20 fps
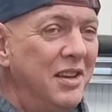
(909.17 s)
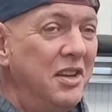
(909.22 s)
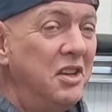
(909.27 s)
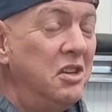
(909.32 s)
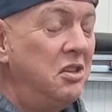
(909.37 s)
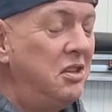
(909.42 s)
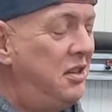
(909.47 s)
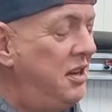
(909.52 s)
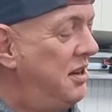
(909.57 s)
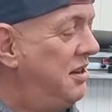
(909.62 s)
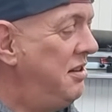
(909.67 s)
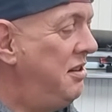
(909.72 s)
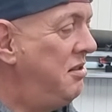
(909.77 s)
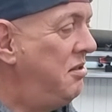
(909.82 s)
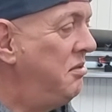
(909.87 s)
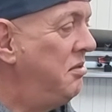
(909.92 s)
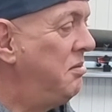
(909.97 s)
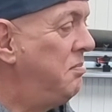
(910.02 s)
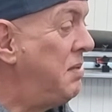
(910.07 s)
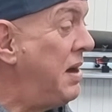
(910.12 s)
sticking it
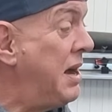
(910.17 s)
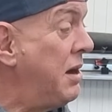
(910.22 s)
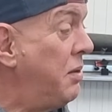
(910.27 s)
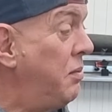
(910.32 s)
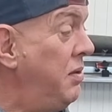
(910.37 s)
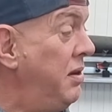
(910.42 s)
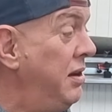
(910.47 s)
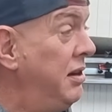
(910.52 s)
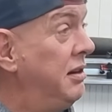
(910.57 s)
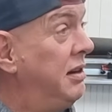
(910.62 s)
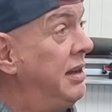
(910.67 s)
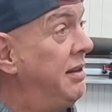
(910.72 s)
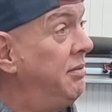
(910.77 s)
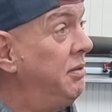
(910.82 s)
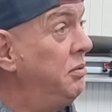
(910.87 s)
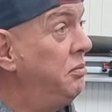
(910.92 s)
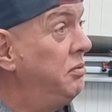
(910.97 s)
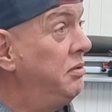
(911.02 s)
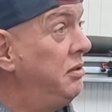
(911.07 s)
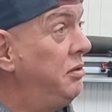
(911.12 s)
on the back wheel and
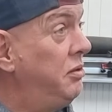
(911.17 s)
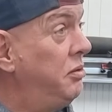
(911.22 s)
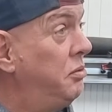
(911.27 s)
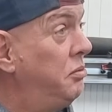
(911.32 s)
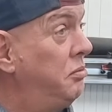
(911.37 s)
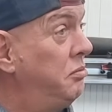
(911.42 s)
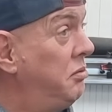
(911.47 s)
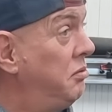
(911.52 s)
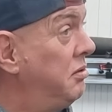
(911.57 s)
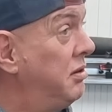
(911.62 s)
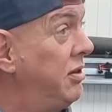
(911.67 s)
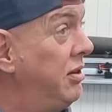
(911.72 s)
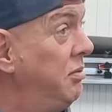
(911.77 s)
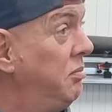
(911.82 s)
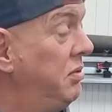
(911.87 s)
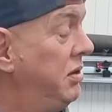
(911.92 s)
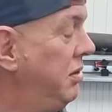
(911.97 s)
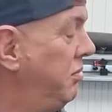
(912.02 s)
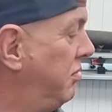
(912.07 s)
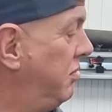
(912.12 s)
having all the oil not
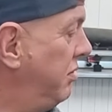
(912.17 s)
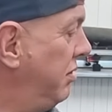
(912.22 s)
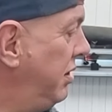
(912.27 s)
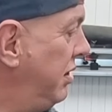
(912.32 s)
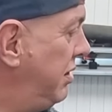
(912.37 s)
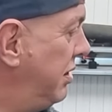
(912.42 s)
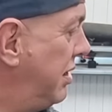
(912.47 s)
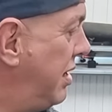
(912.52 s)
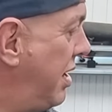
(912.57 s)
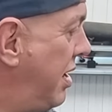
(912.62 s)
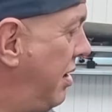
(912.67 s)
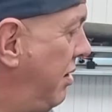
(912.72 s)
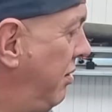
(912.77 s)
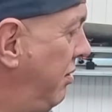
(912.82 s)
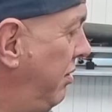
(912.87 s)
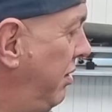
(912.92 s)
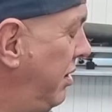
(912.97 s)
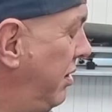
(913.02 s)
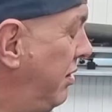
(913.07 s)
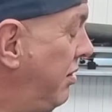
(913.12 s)
going where you want it to
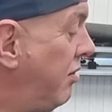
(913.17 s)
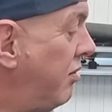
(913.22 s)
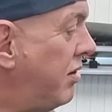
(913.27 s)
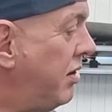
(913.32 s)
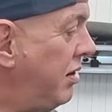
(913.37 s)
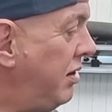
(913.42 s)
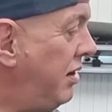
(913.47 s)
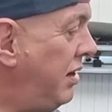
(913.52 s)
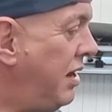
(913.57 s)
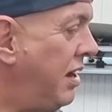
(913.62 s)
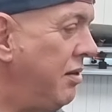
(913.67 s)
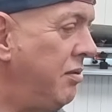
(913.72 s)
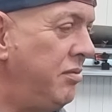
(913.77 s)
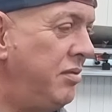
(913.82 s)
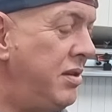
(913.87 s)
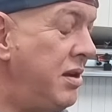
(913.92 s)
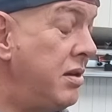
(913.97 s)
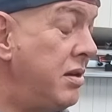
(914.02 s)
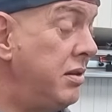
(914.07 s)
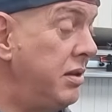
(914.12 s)
go. You're not going to, you know,
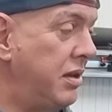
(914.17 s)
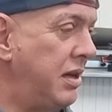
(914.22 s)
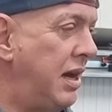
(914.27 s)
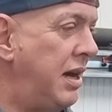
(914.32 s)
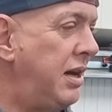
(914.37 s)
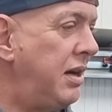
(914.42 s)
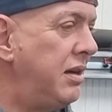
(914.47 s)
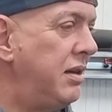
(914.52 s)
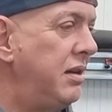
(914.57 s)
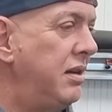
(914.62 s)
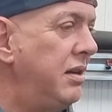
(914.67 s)
none of that.